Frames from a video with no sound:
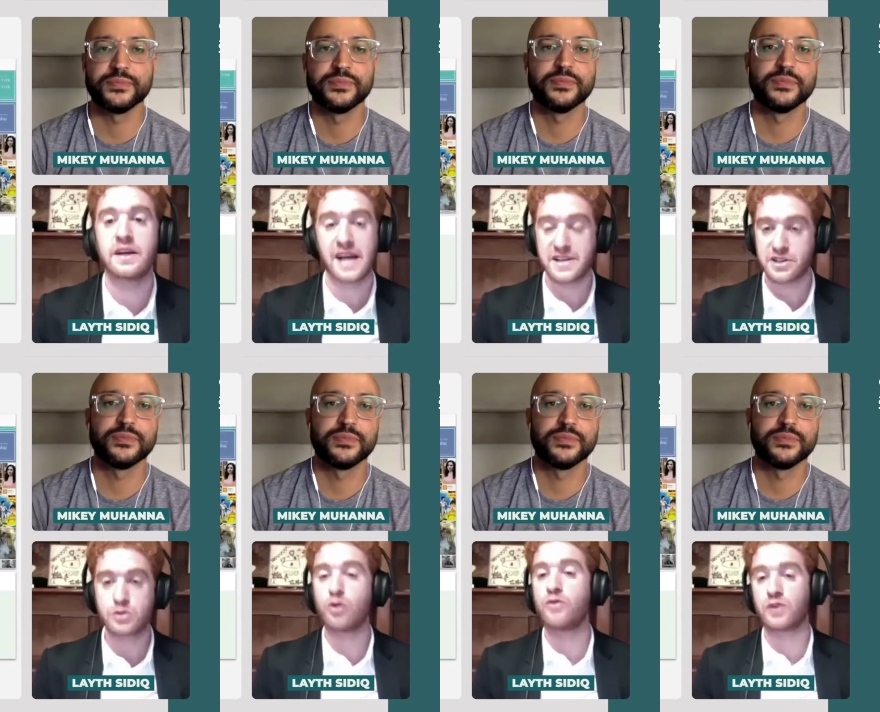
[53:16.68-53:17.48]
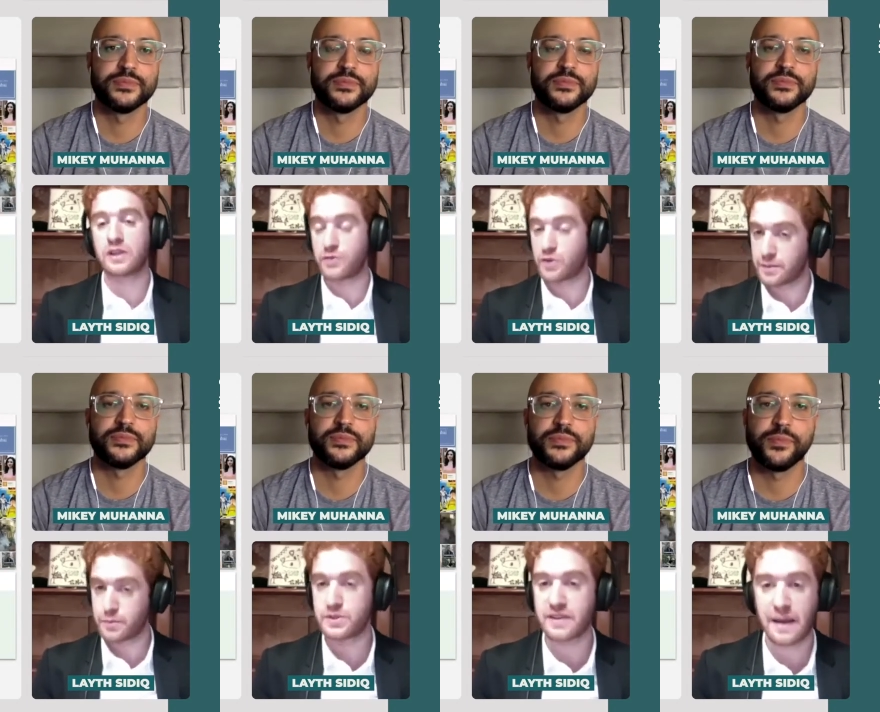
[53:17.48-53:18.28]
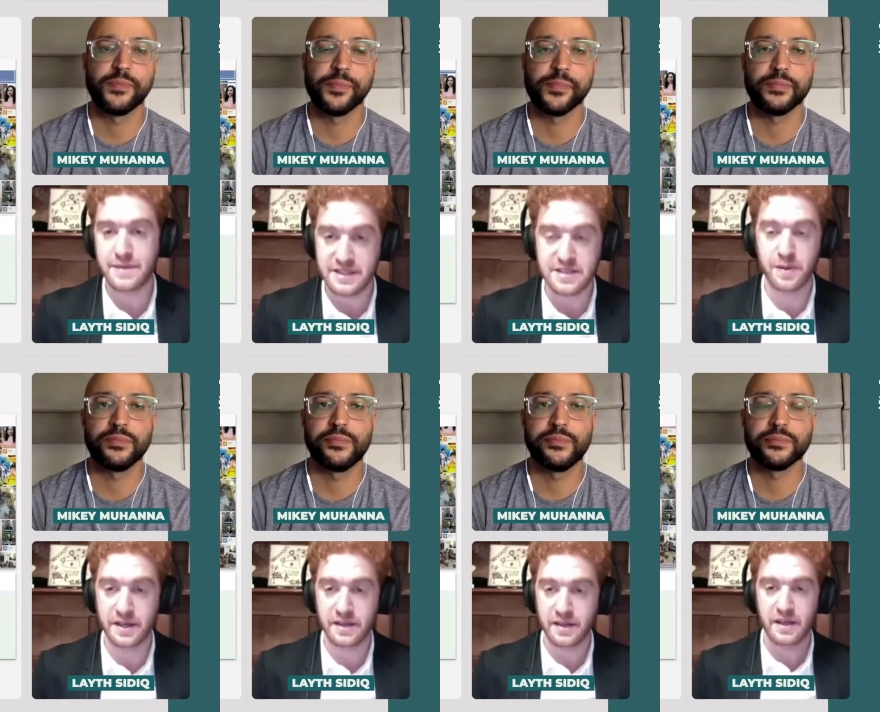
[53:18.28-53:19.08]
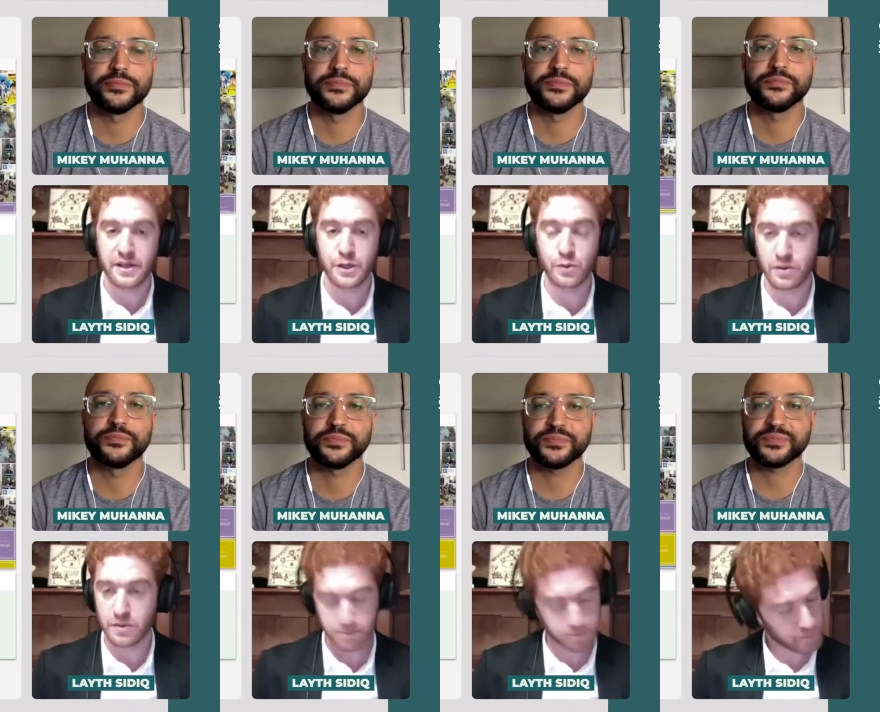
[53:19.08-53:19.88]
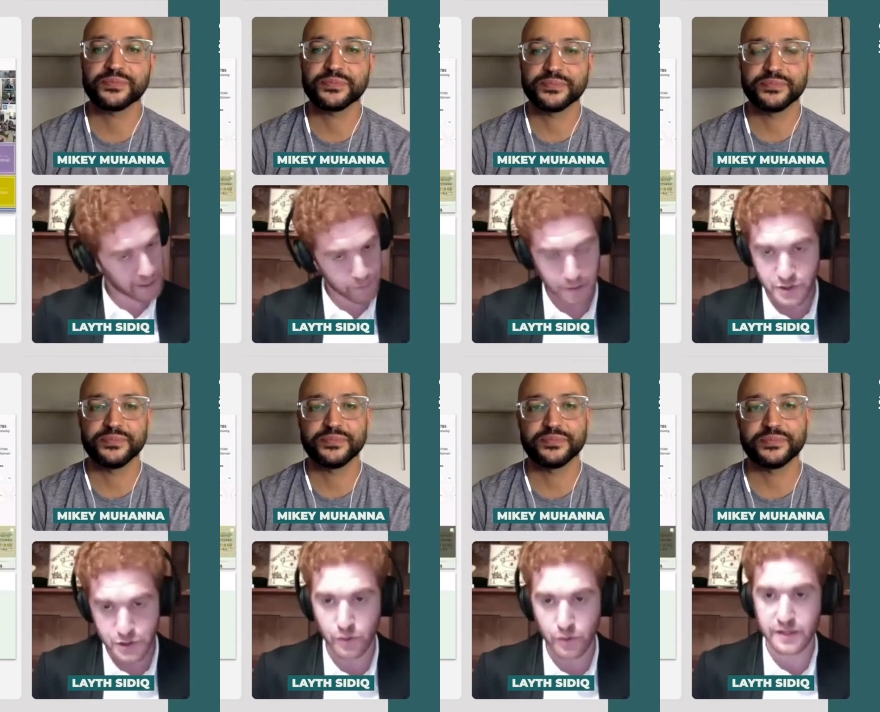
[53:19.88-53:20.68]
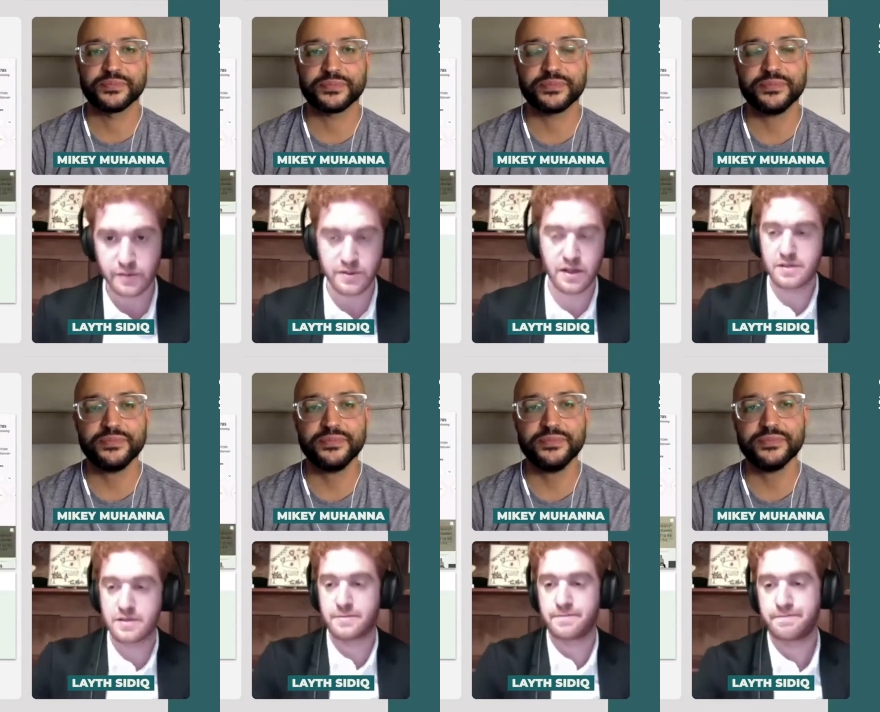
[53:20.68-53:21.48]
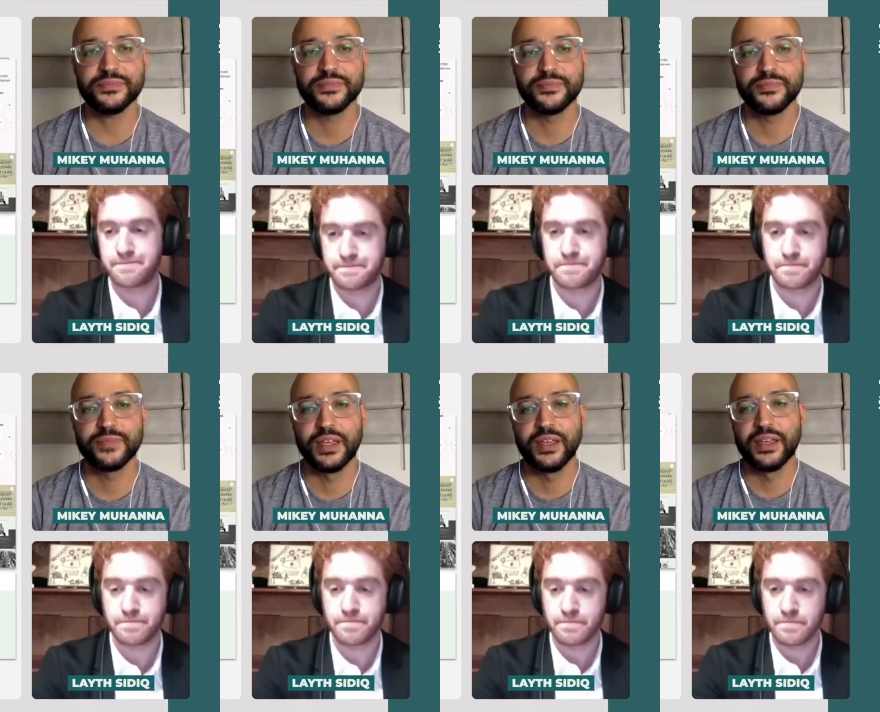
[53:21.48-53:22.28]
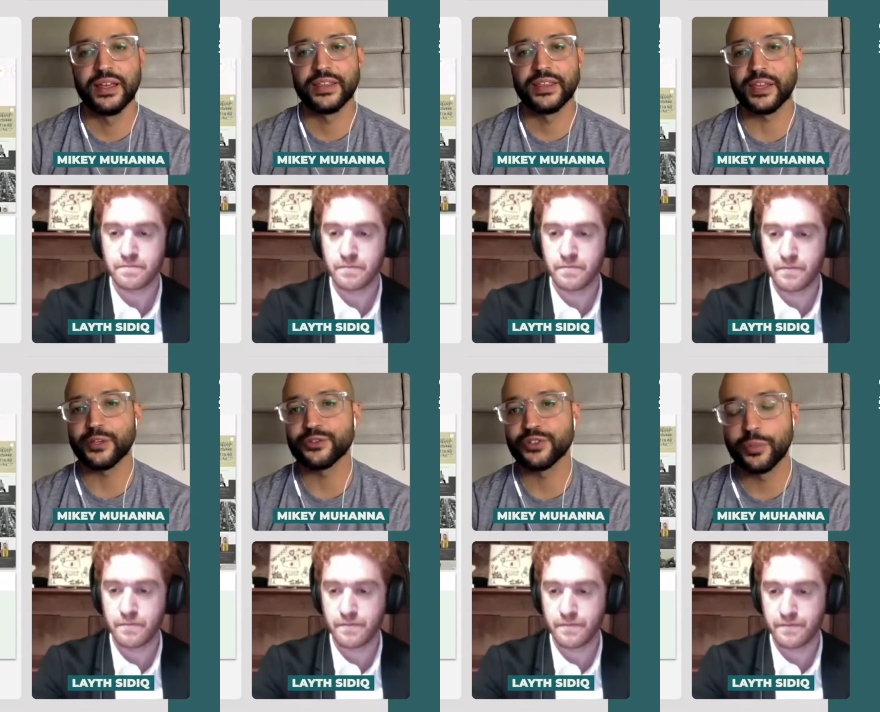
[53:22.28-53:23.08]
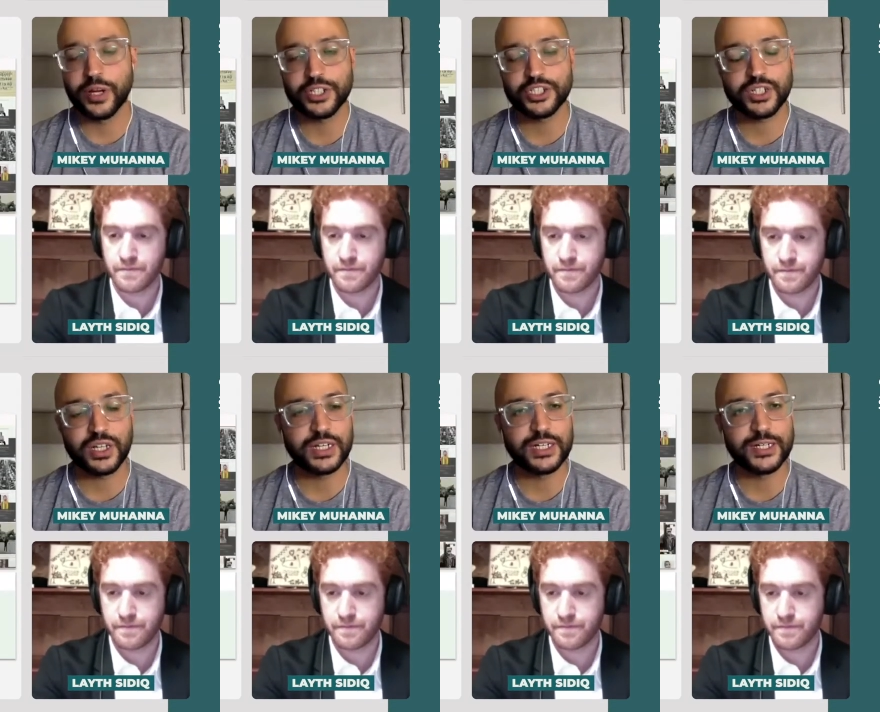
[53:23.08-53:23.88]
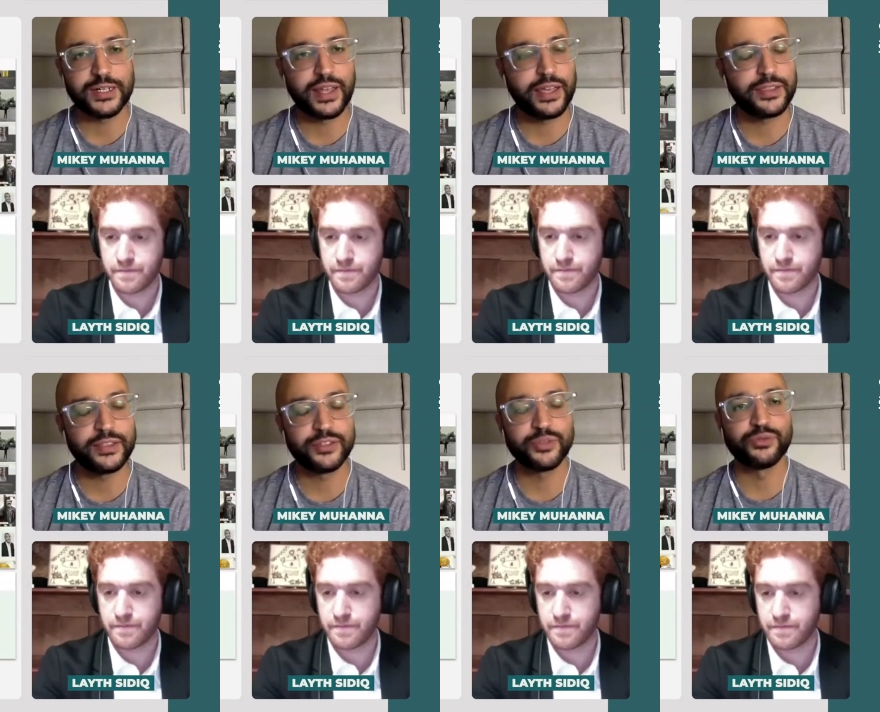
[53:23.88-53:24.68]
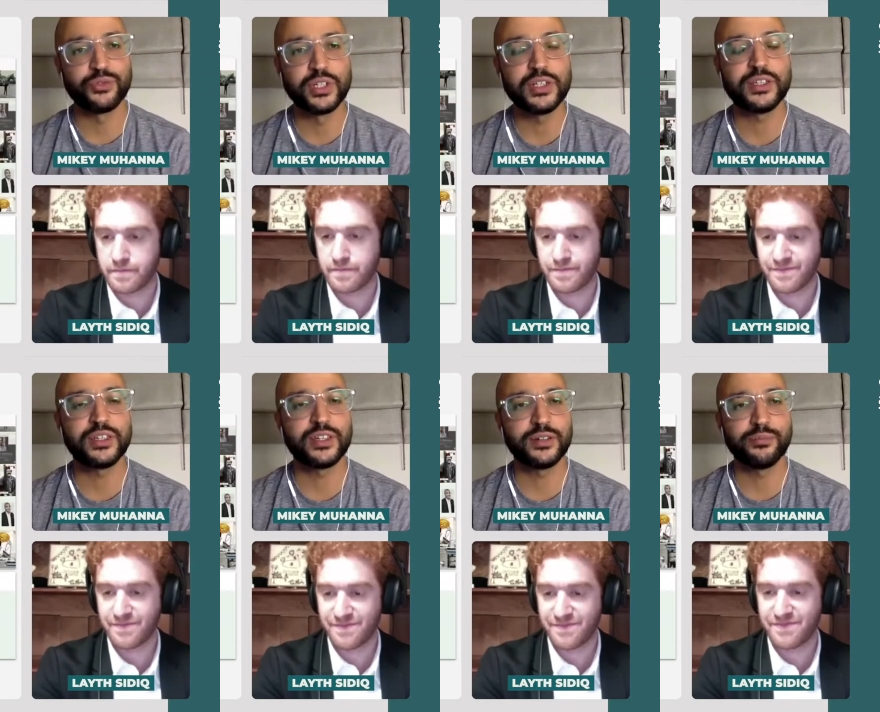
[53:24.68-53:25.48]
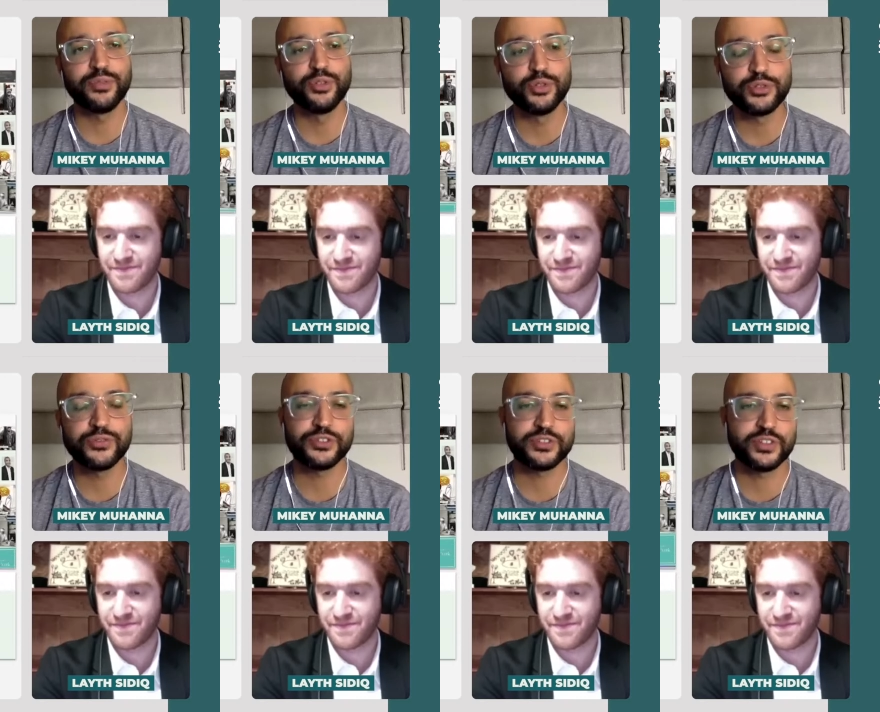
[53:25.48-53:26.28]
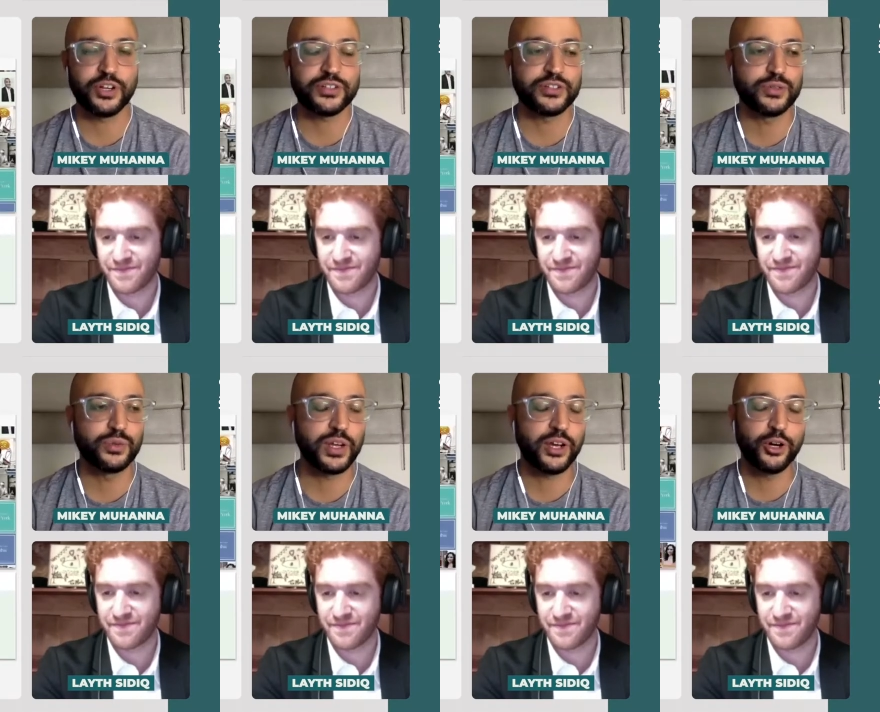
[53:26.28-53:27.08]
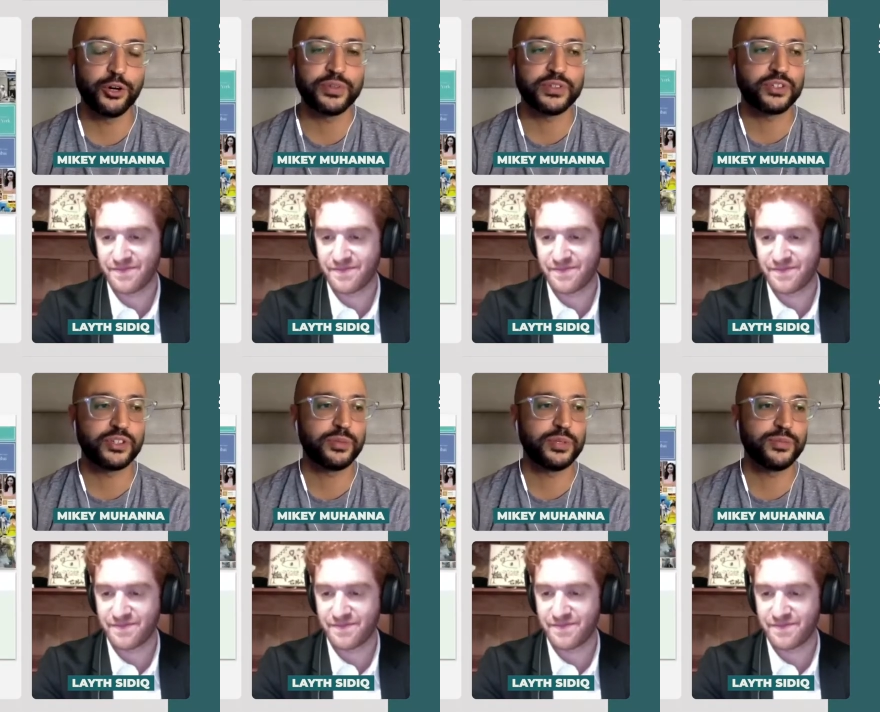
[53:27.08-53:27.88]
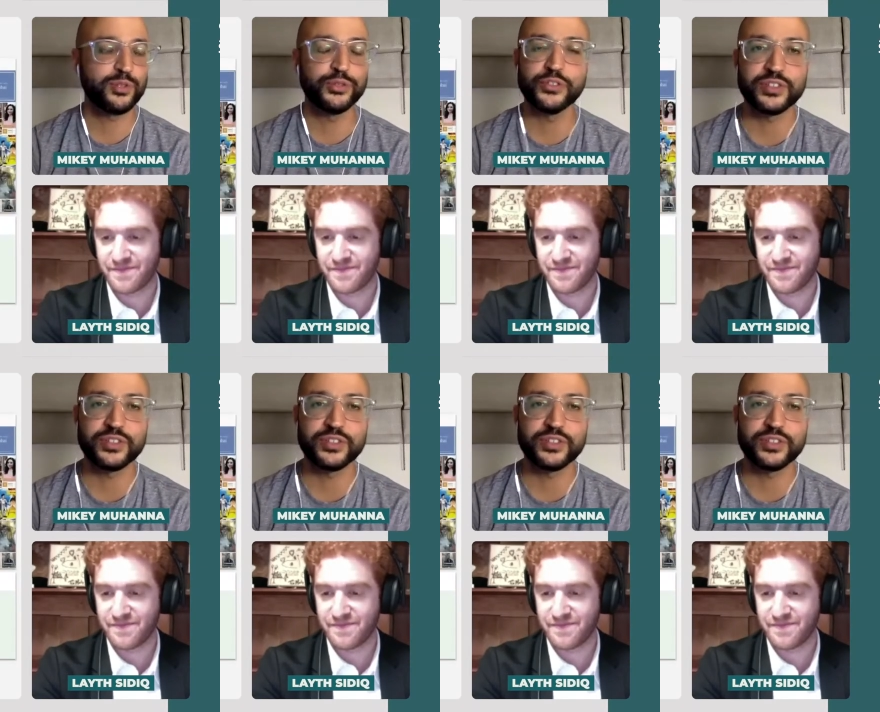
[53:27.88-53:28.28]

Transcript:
Speaker 1: and just go for it. If you can put time and discipline, you will, I promise you, you will get results.
Speaker 2: Thank you so much, uh, Layth. This was really a beautiful start to what I hope is going to be a beautiful